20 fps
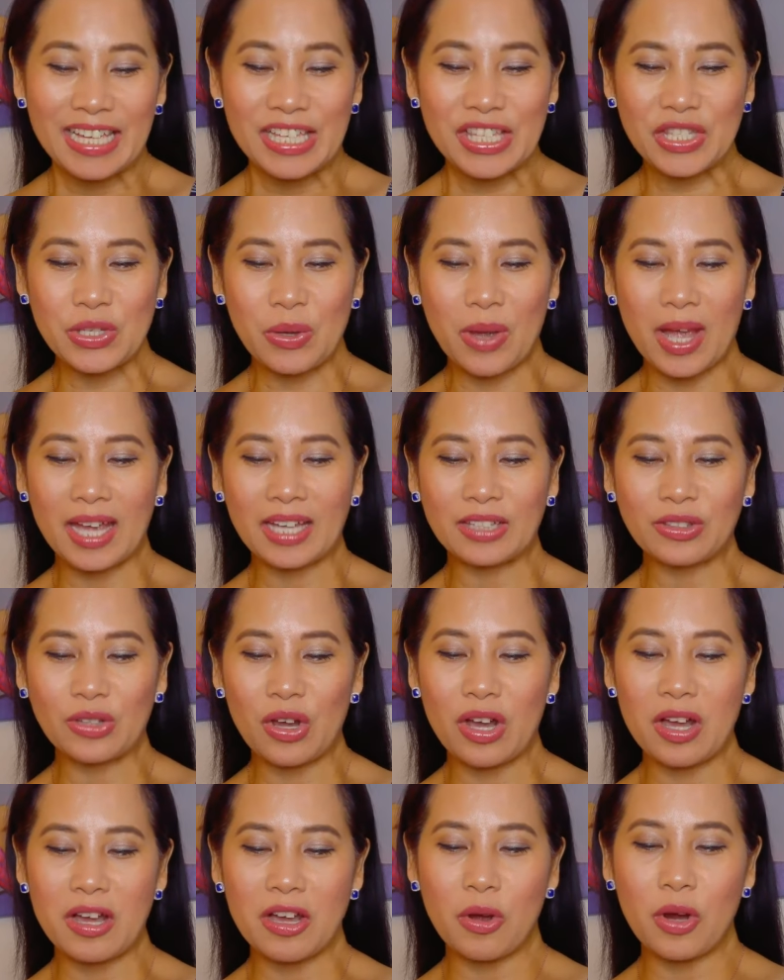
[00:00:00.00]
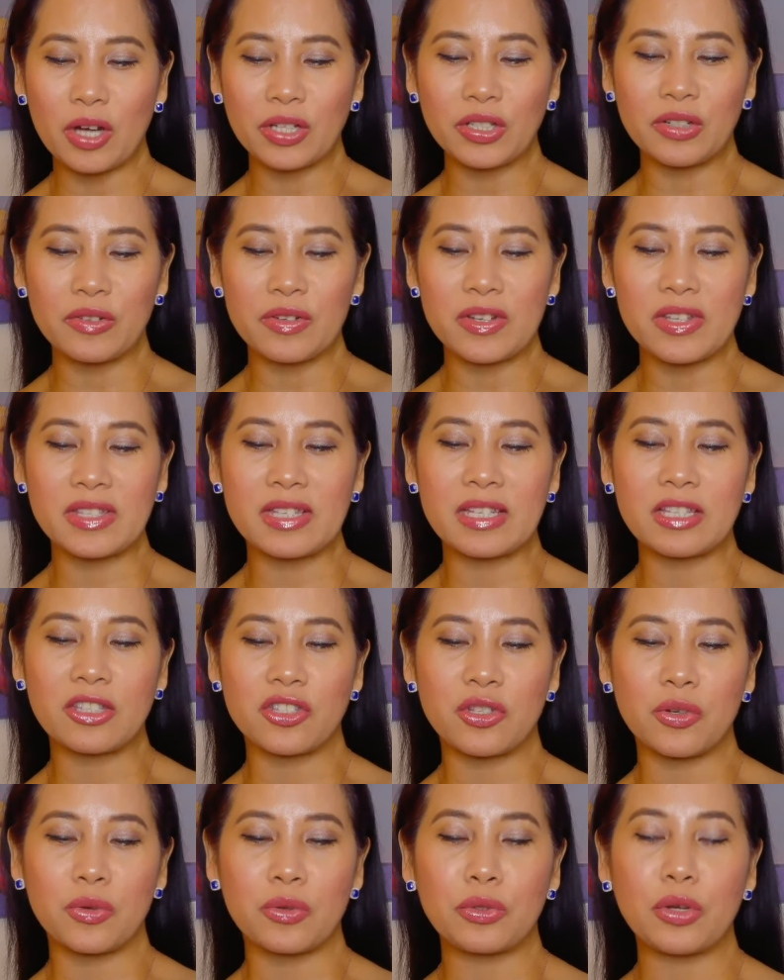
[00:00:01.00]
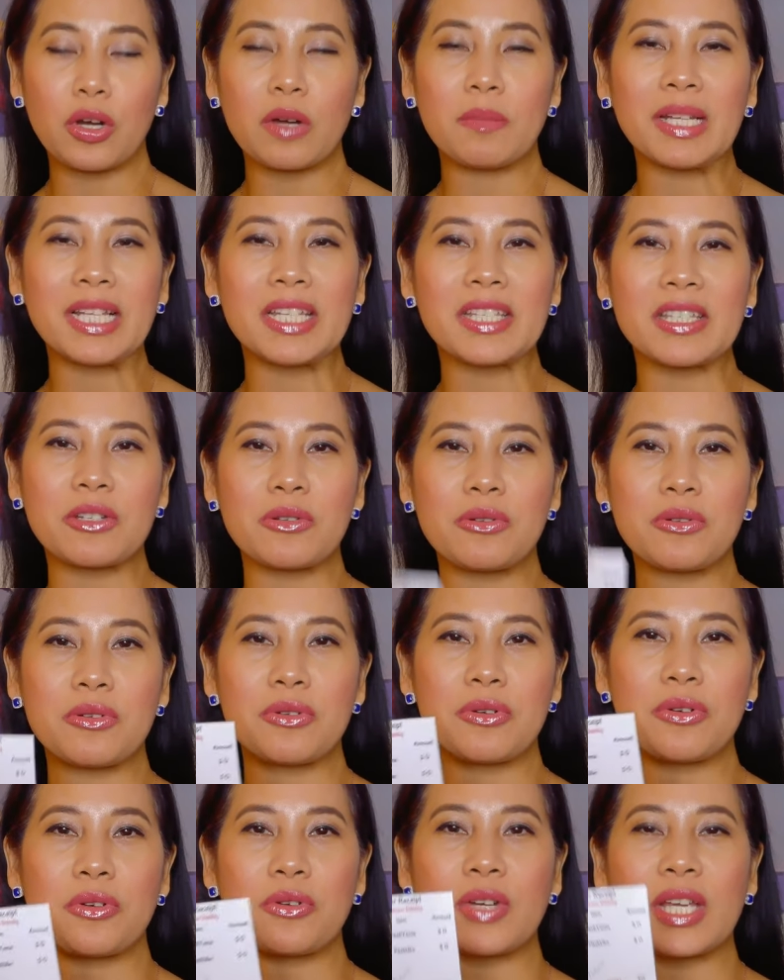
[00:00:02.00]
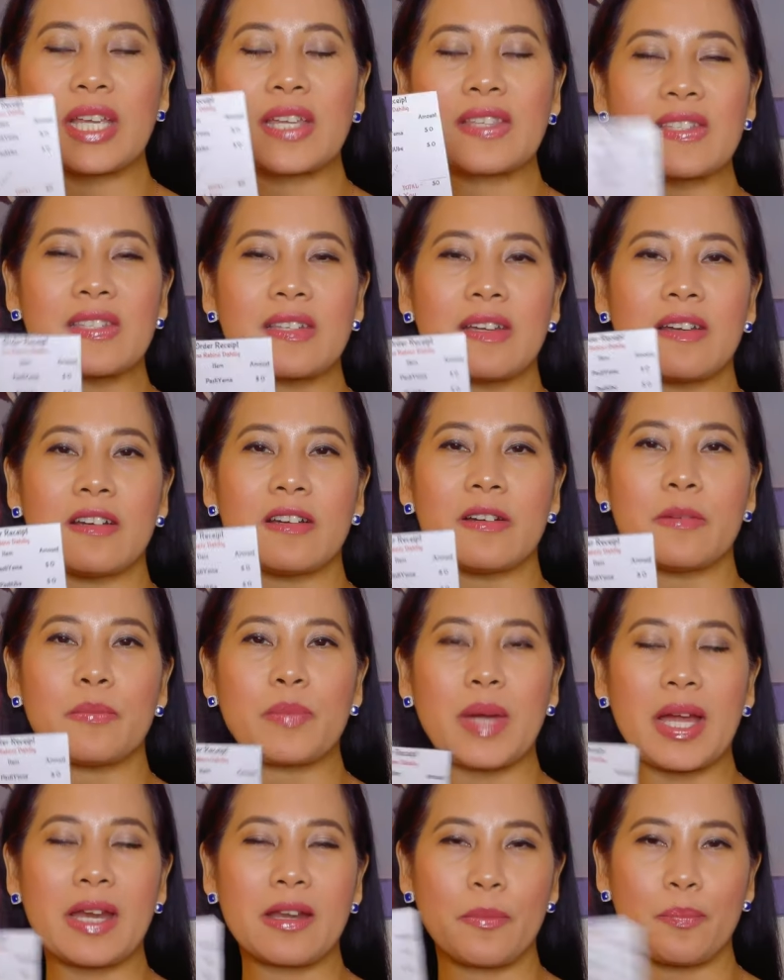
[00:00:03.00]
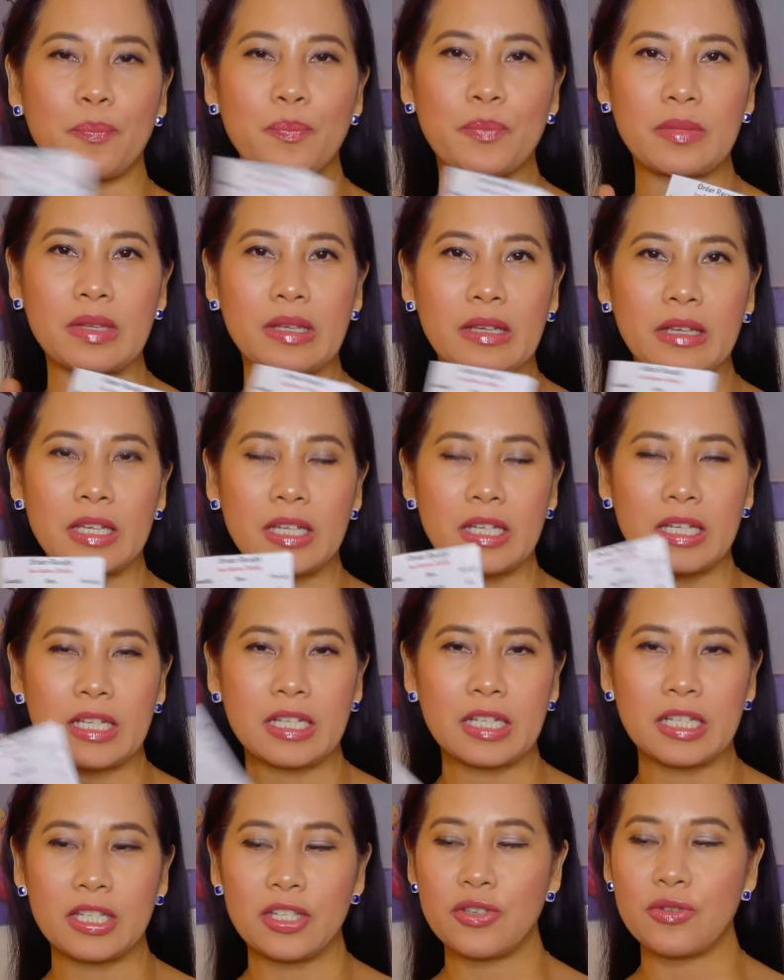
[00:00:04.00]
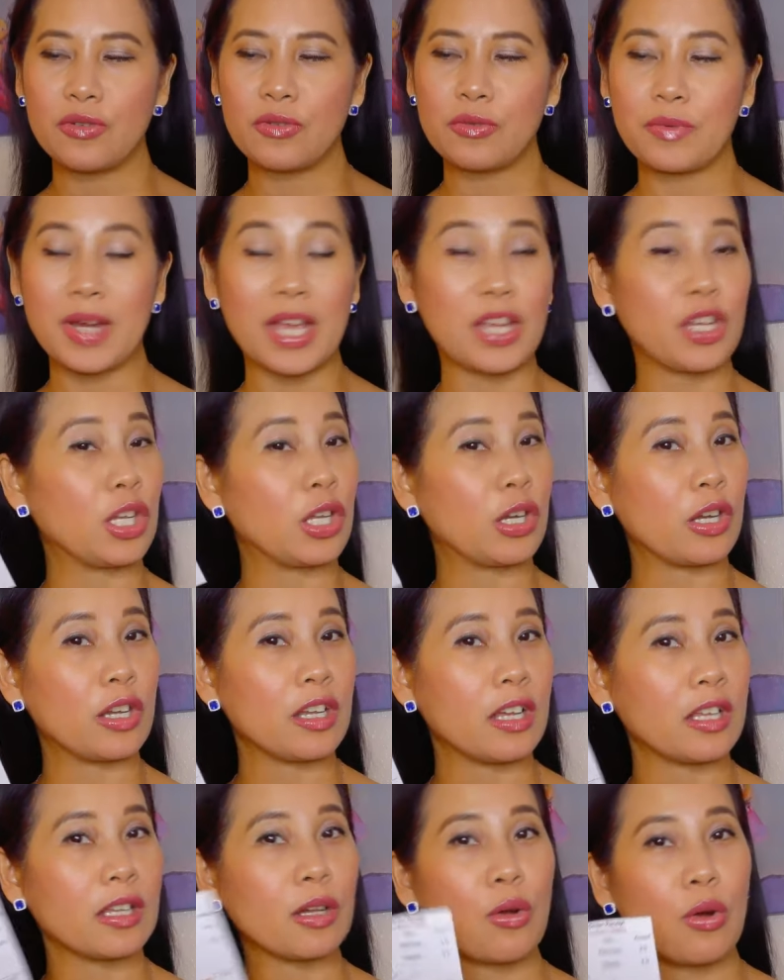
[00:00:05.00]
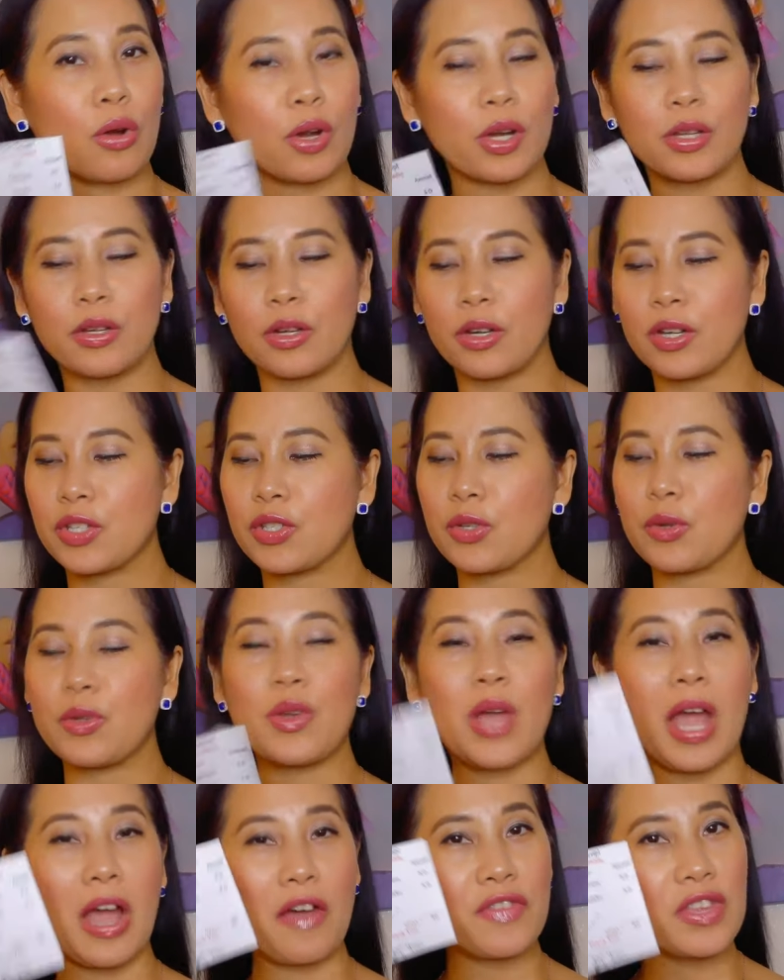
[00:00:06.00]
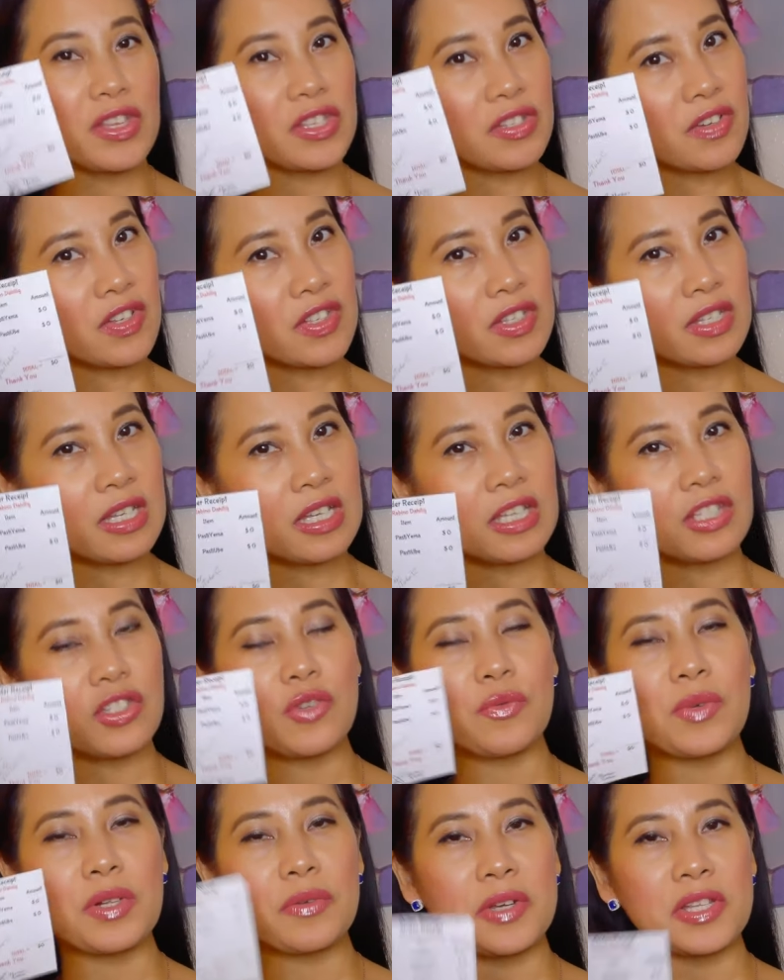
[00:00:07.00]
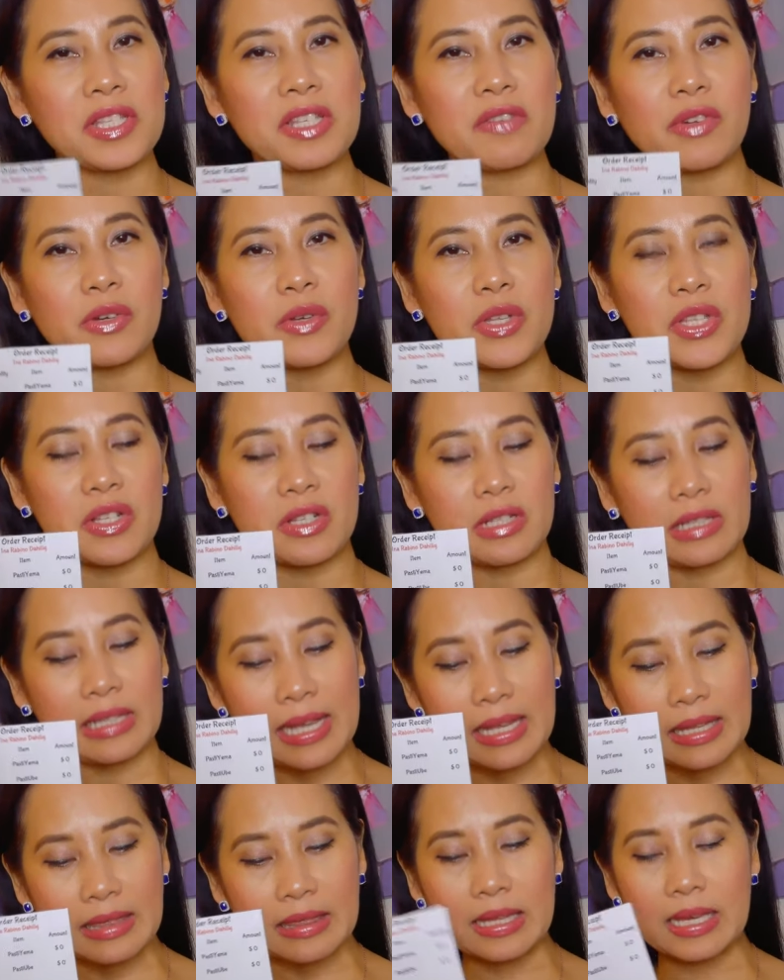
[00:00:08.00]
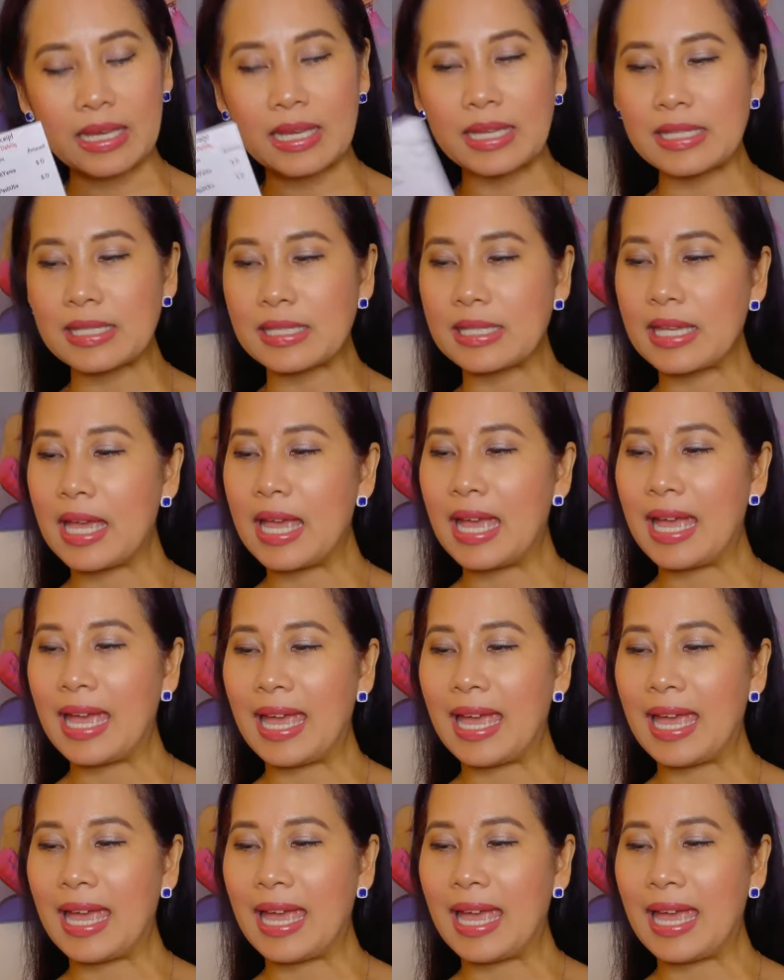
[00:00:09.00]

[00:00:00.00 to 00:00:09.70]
So, eto, order receipt. So, normally, siguro, kung it's parang yung regular na nag-order. So, you have this receipt. You will receive a receipt like this.